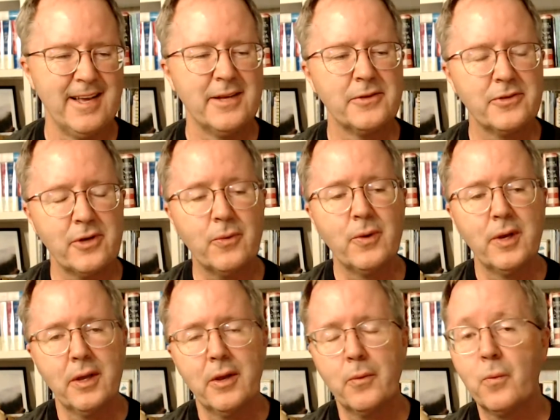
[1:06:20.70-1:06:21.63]
So
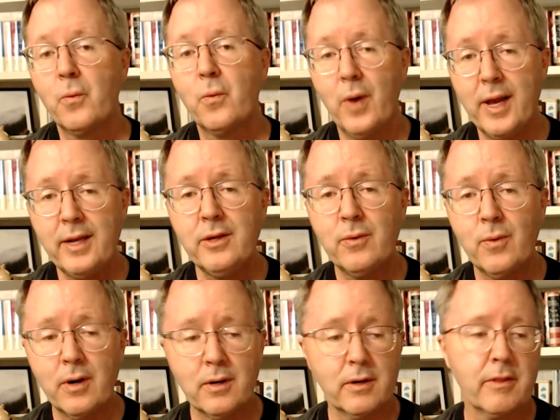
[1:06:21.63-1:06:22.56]
when you
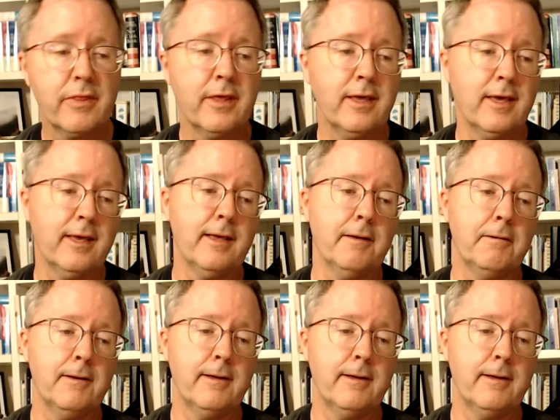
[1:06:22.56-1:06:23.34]
are thinking,